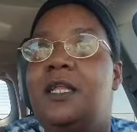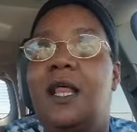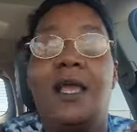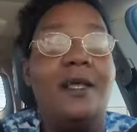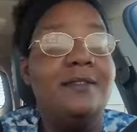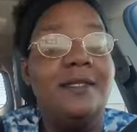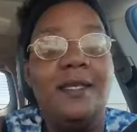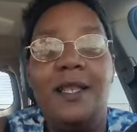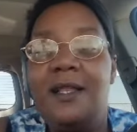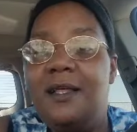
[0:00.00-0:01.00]
And like I
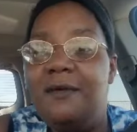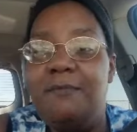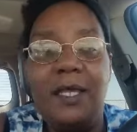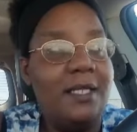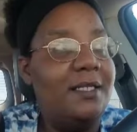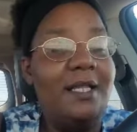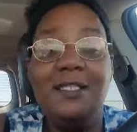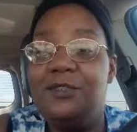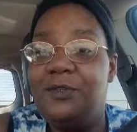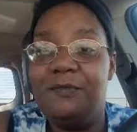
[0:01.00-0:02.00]
said, I love making
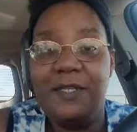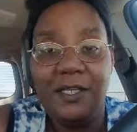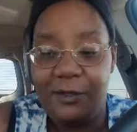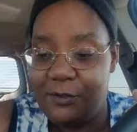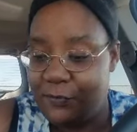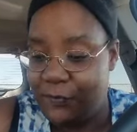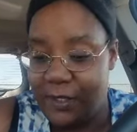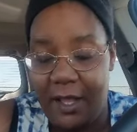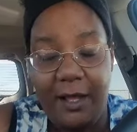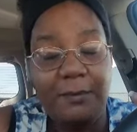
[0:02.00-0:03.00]
Dollar Tree videos for y'all.